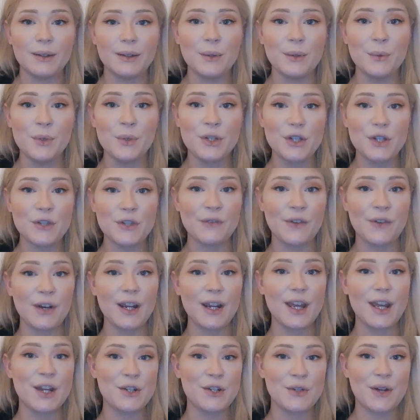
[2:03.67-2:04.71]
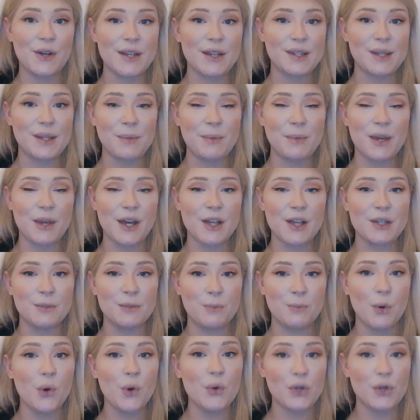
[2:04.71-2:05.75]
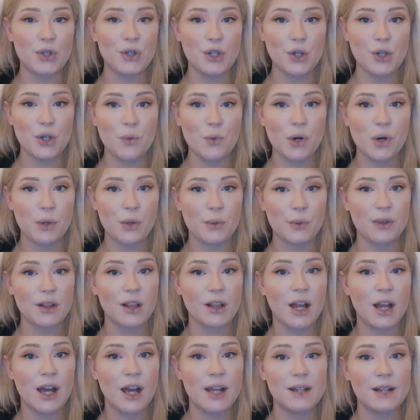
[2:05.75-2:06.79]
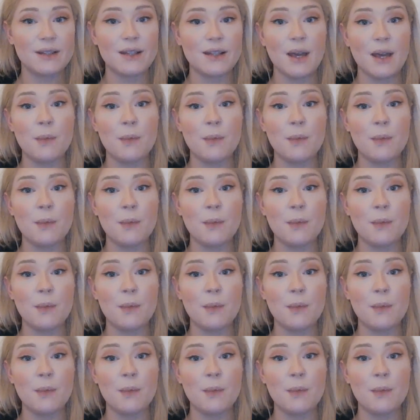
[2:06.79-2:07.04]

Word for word: which is very interesting because both do work with clients